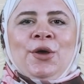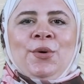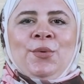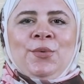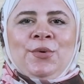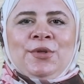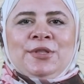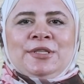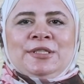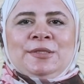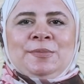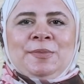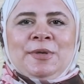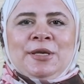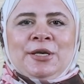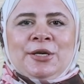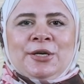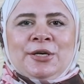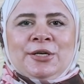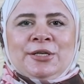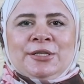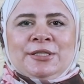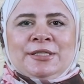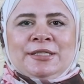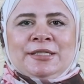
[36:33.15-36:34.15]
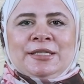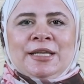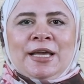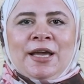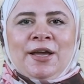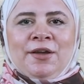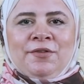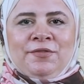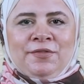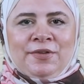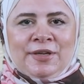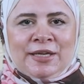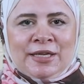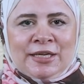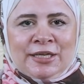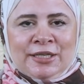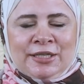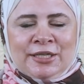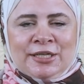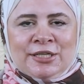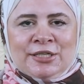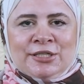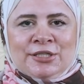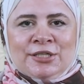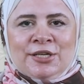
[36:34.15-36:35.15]
with speakers of
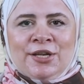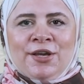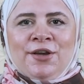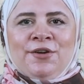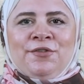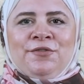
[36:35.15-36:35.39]
English